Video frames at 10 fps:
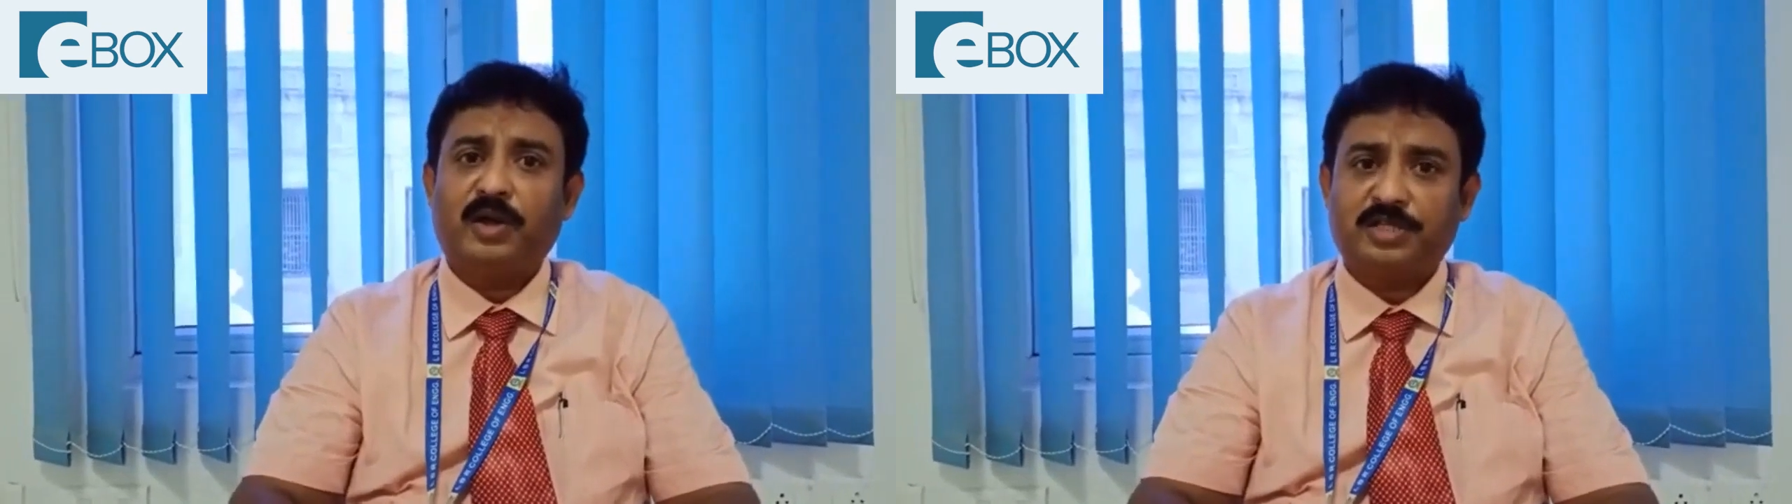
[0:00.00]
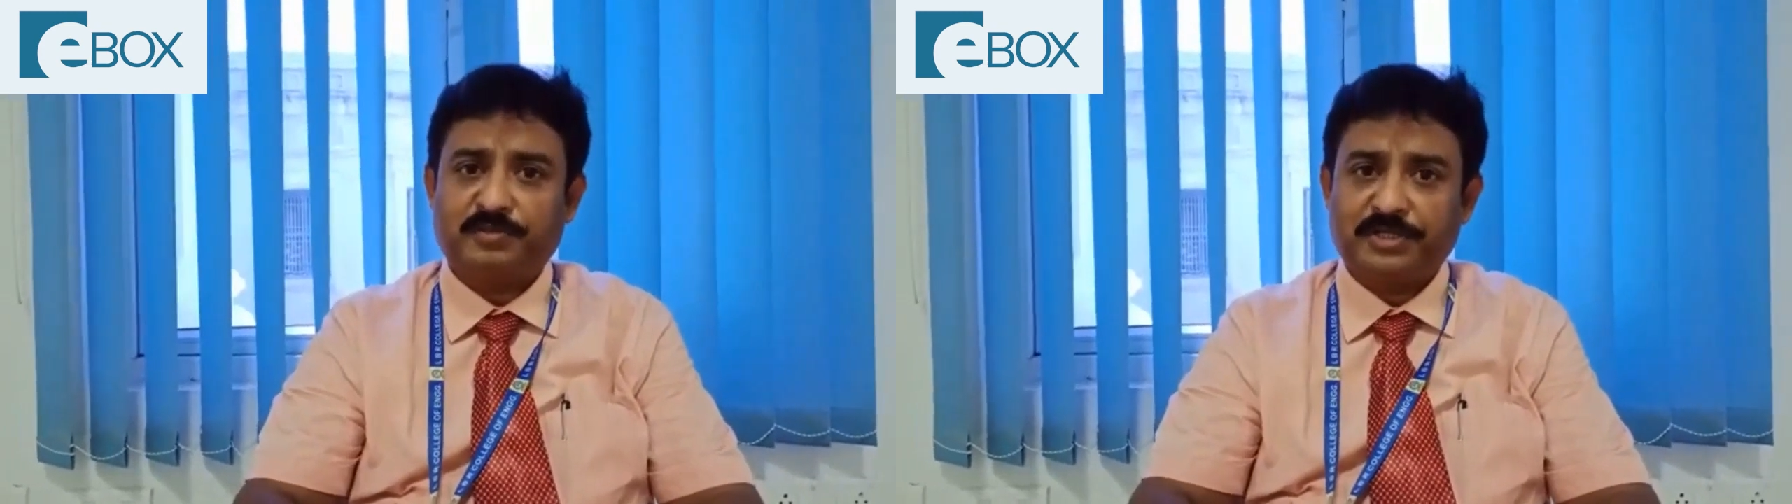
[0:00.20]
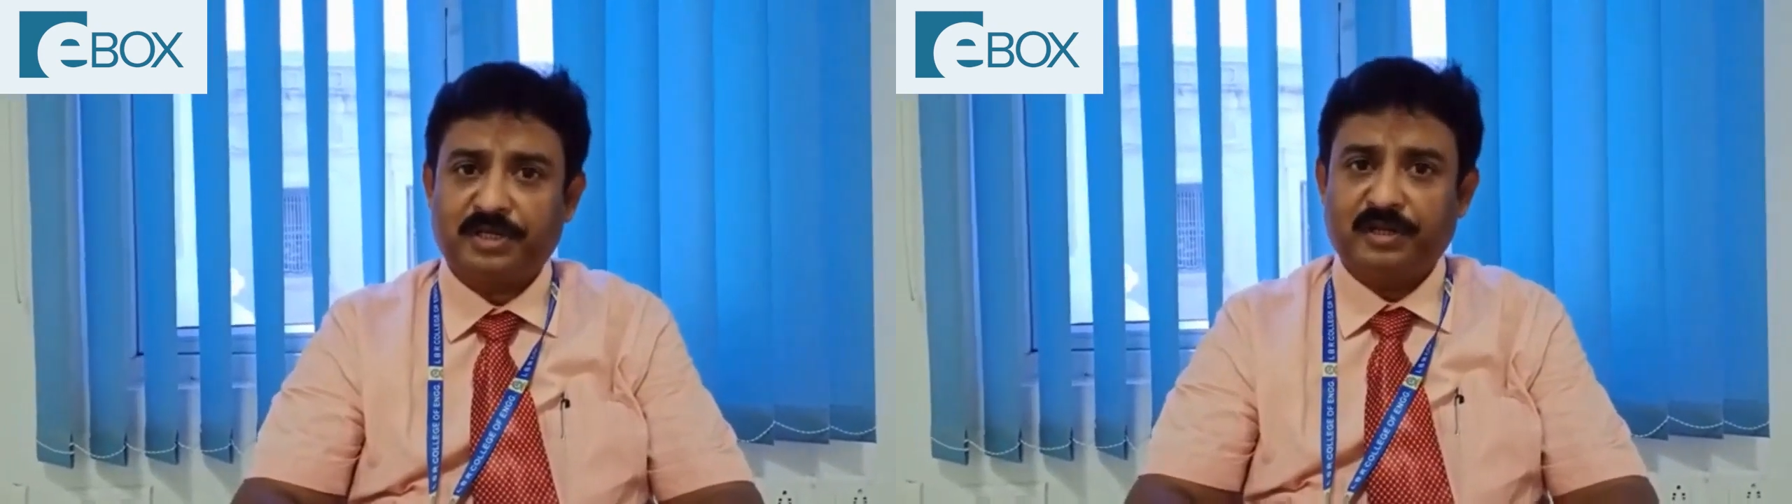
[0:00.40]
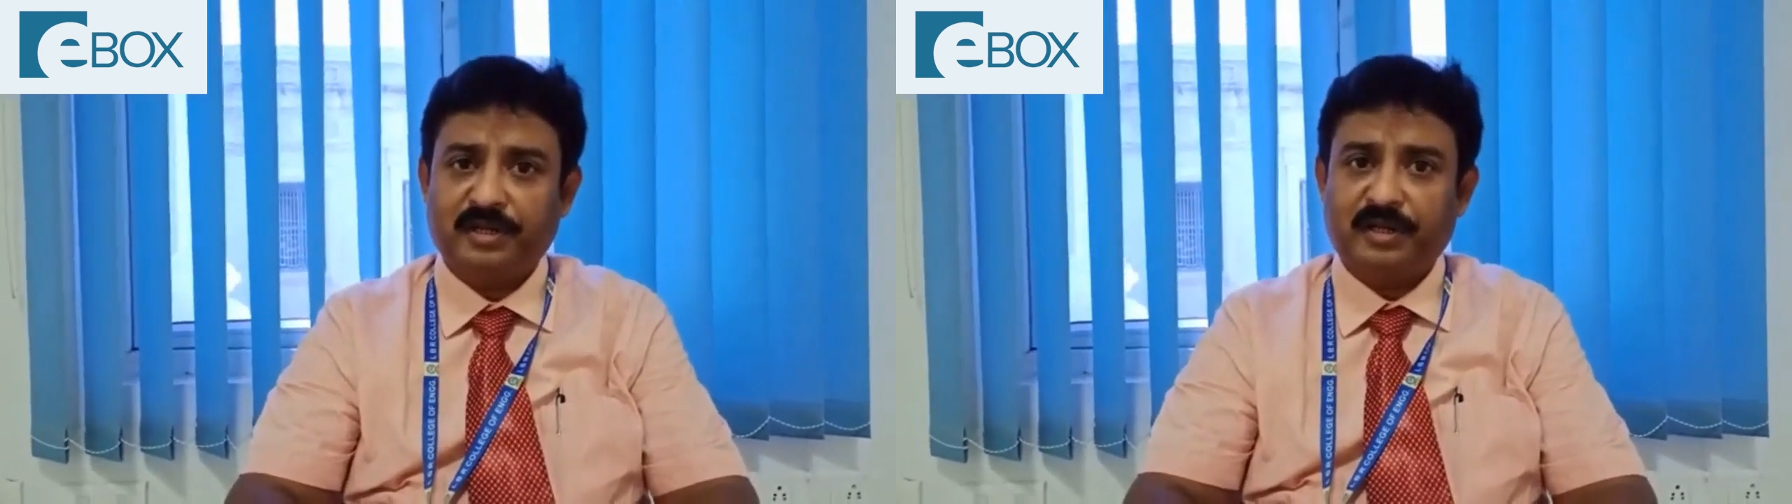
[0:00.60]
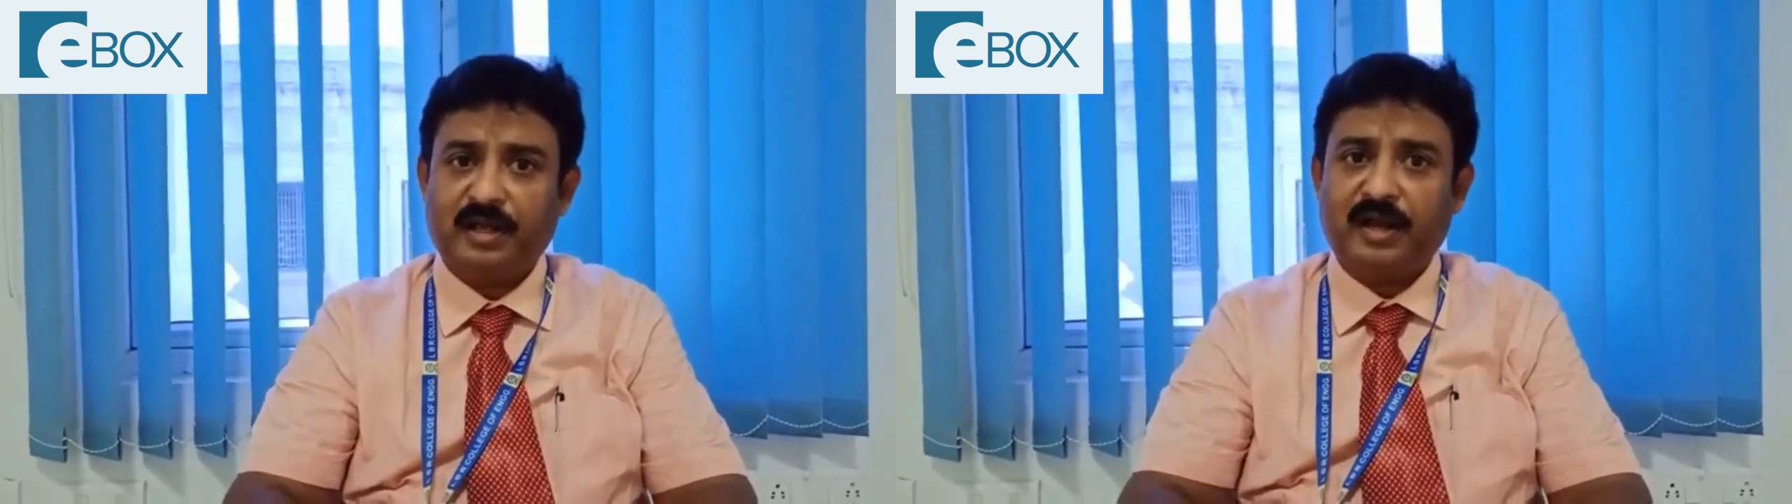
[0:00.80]

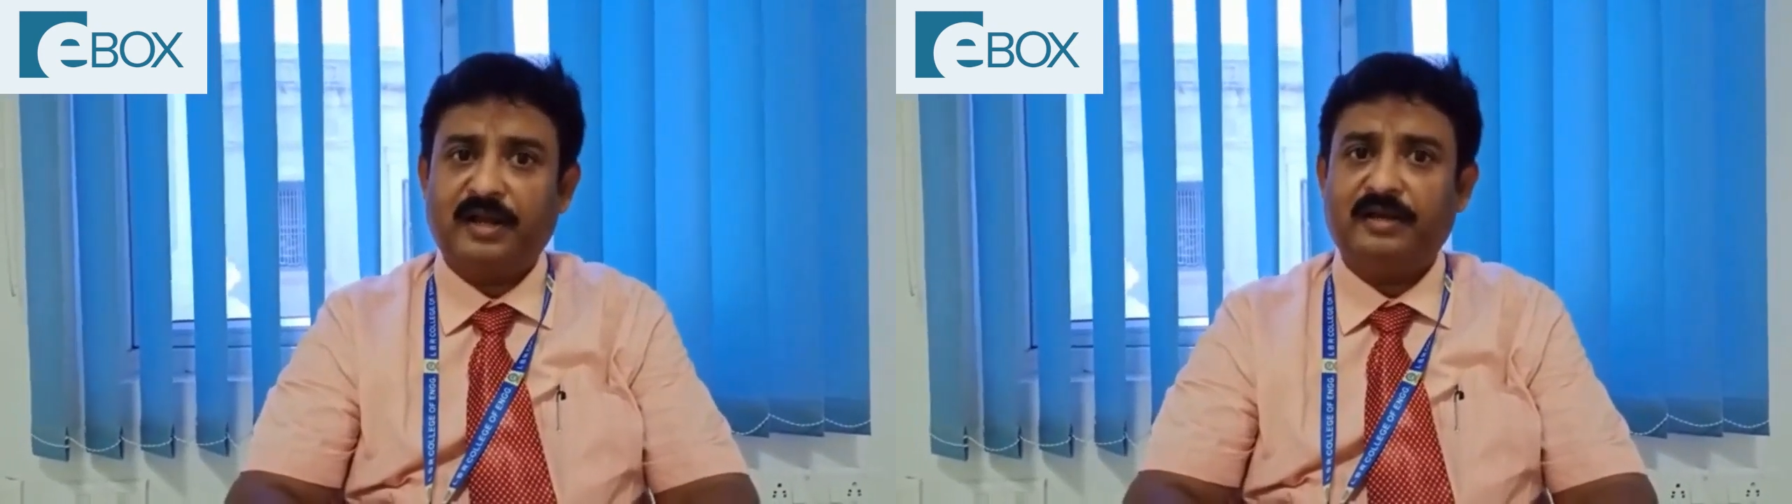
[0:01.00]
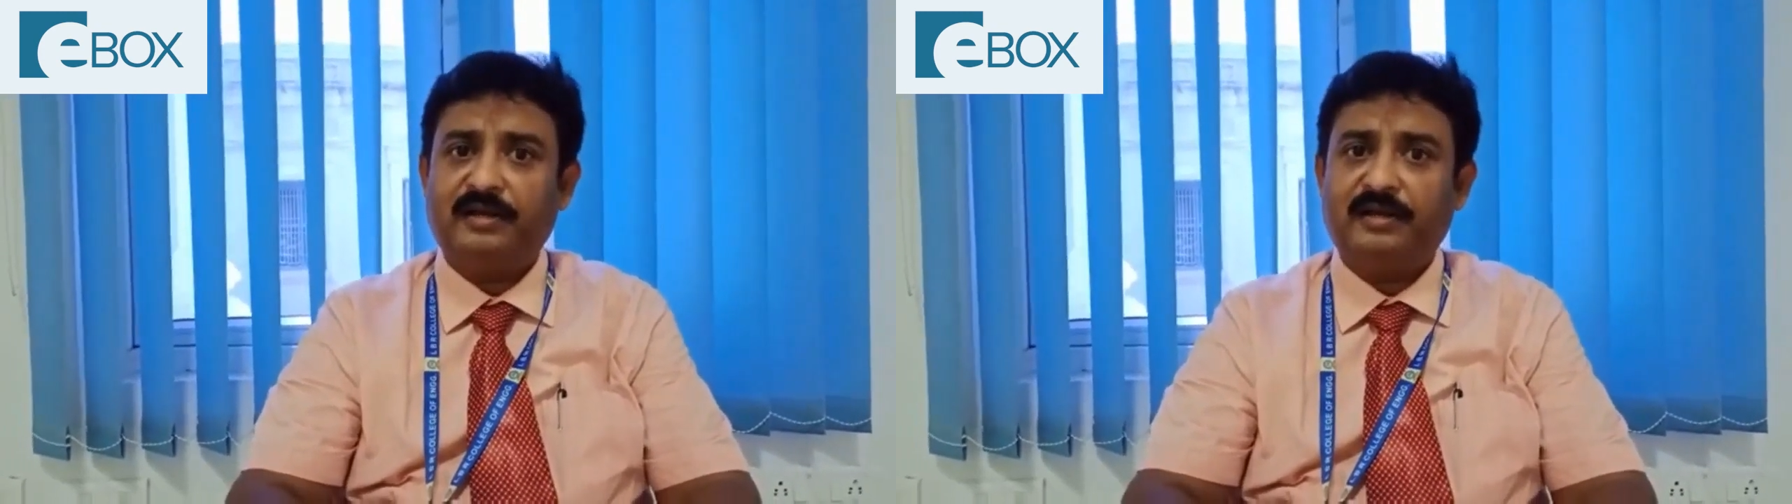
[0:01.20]
especially and